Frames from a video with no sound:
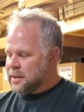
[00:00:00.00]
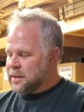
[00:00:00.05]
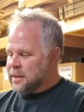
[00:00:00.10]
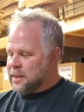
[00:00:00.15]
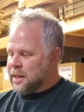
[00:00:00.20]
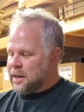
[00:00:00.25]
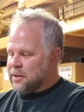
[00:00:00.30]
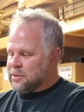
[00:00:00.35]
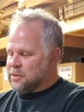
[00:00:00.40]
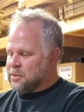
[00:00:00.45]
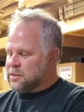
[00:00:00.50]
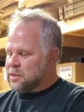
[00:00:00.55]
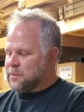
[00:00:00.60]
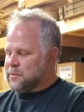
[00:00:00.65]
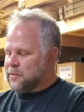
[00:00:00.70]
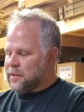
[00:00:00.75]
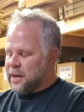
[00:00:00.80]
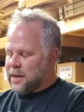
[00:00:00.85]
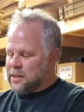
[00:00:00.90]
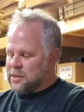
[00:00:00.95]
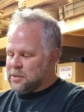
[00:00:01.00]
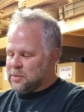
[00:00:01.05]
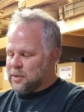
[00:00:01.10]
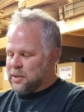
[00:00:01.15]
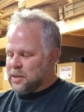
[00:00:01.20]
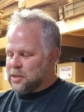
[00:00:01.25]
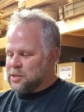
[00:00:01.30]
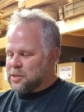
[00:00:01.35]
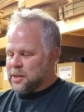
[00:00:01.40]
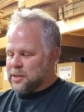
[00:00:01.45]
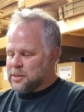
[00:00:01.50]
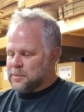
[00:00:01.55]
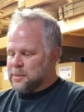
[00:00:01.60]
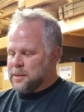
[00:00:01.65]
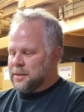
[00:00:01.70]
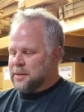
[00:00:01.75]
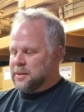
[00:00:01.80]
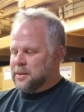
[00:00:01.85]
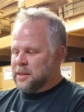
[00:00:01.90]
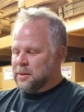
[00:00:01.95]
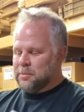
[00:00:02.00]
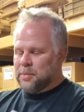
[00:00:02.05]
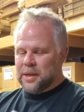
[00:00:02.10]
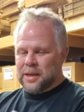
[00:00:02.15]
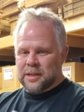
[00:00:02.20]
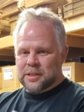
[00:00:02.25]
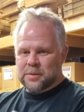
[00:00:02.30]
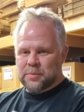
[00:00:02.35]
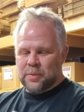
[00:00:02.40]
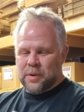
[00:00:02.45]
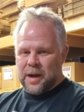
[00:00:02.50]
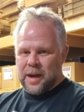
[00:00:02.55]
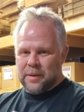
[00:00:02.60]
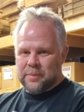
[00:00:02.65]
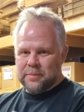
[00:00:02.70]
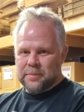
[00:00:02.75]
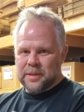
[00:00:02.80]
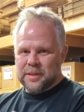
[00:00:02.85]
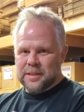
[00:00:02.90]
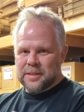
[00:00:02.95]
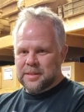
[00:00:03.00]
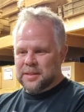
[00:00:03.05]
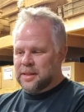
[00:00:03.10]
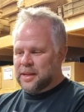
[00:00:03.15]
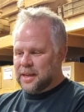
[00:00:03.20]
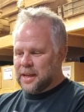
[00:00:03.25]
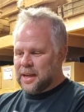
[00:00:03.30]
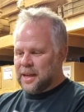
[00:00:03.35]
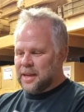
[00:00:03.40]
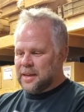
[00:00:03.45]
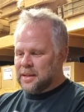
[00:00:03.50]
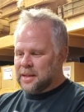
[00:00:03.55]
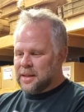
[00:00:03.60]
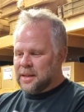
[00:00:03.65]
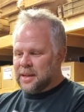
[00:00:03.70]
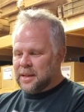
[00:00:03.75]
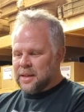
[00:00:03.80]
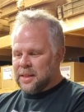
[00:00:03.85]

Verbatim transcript: Allows you some fine-tuning adjustment. The biggest problem is, again,